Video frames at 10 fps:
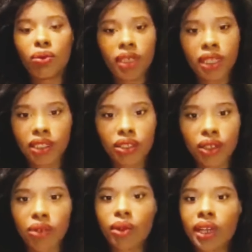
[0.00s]
me in
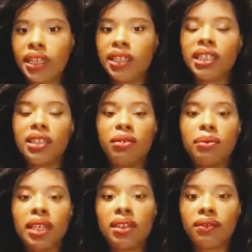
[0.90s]
certain ways,
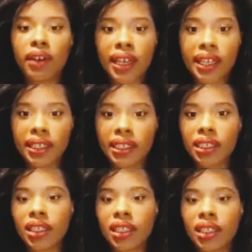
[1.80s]
given me advice,
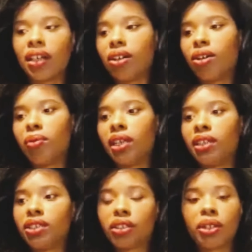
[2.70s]
at a
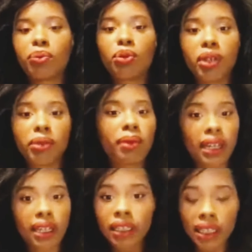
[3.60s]
certain point
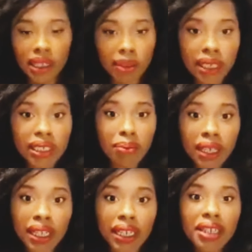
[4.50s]
might lend me some
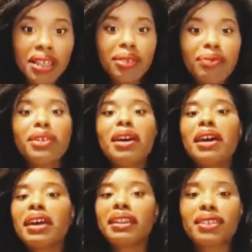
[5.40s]
money.
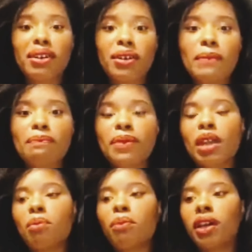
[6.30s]
So,
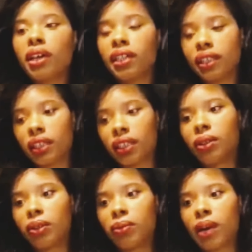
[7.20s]
but
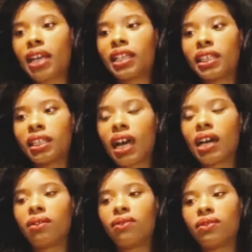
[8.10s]
I
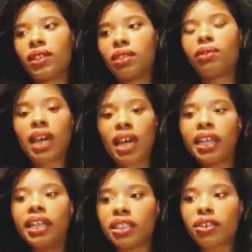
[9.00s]
when I
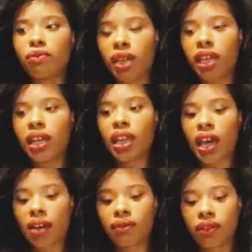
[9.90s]
hear self-made,
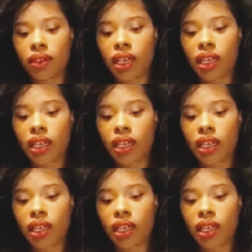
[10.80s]
I feel like